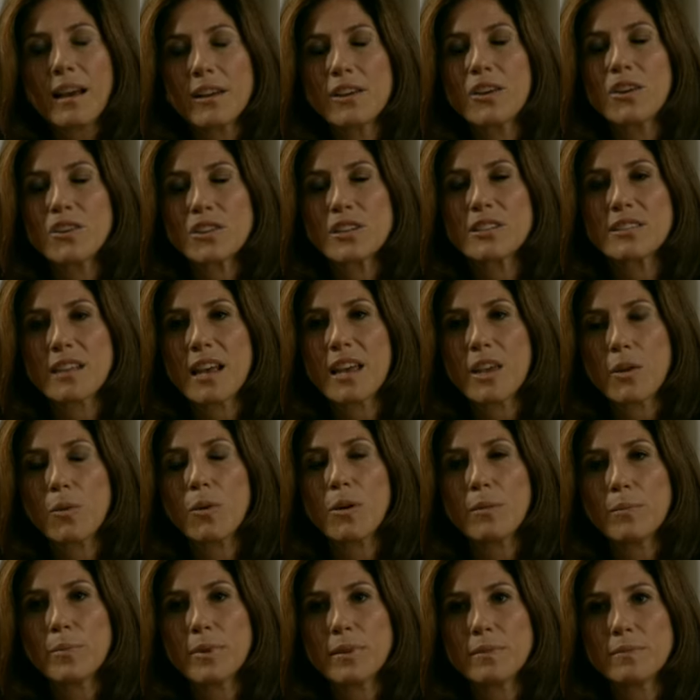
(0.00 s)
I know she set
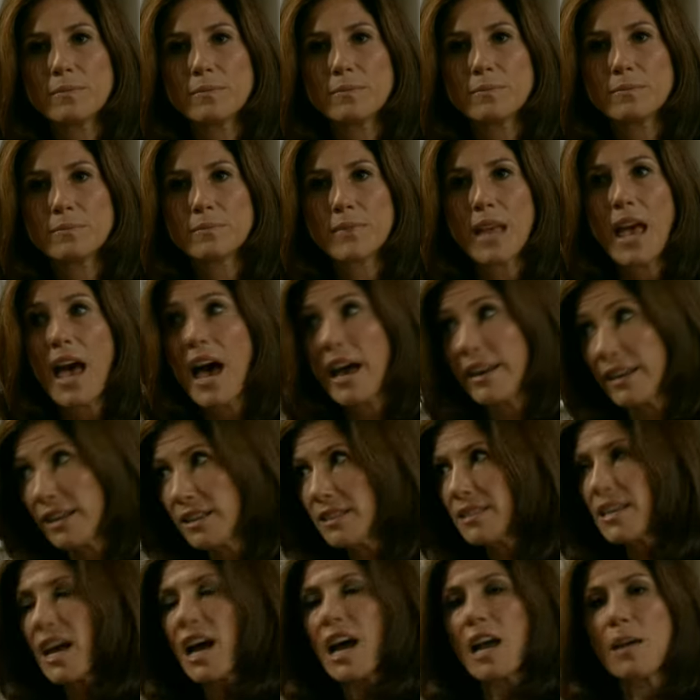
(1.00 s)
you up. And
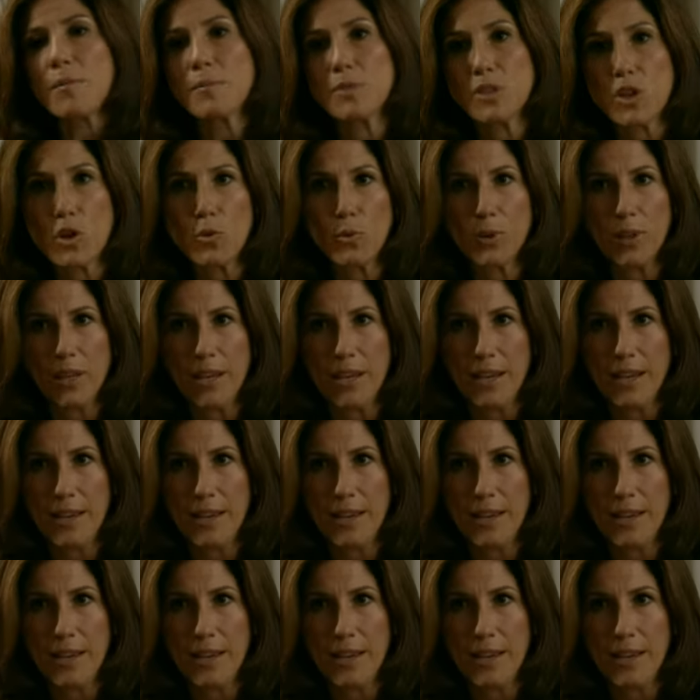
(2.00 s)
in time, so will